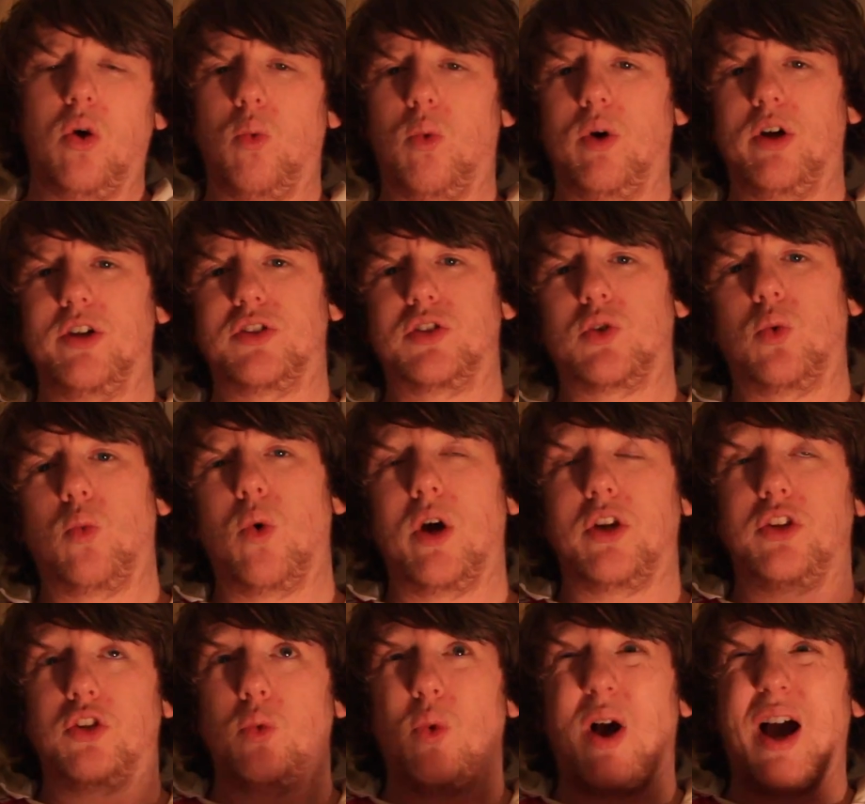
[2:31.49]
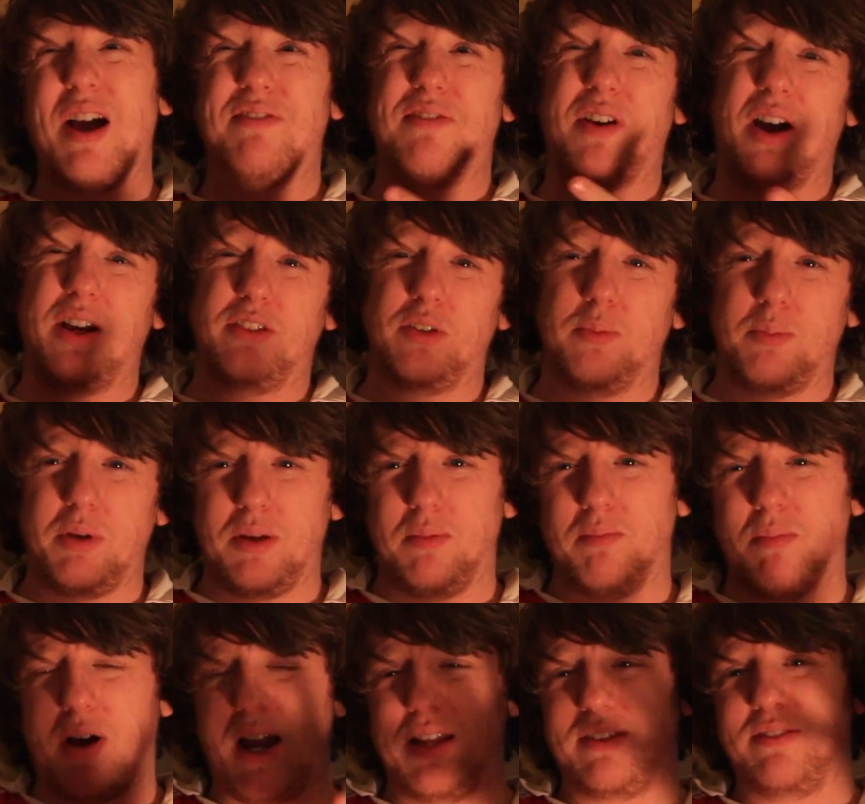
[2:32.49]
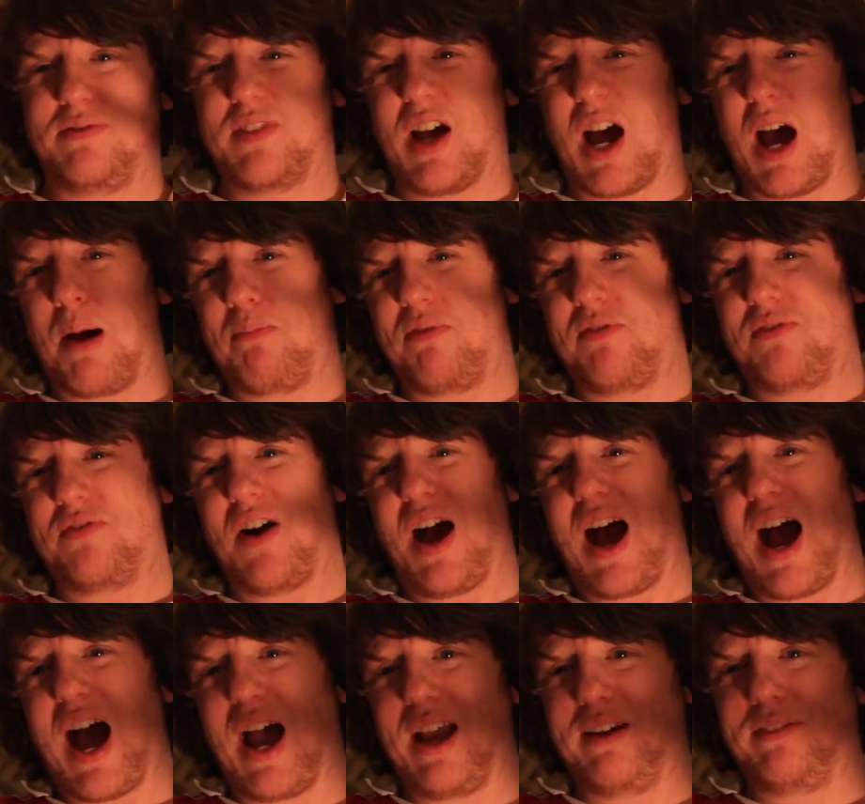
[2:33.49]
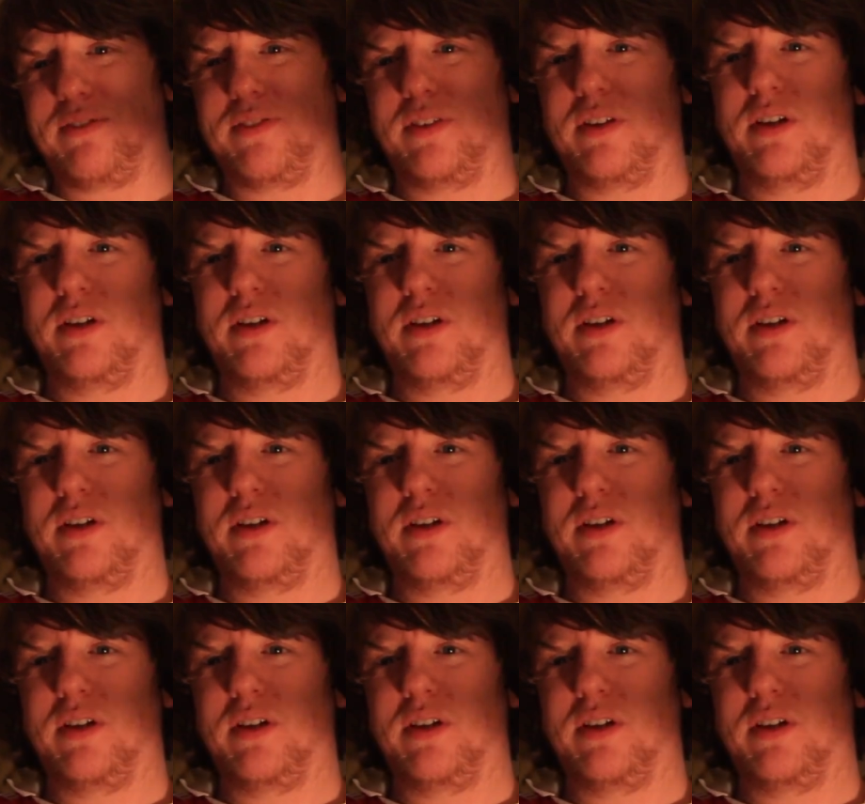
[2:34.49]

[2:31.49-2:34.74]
was, what do I find to be my top 5,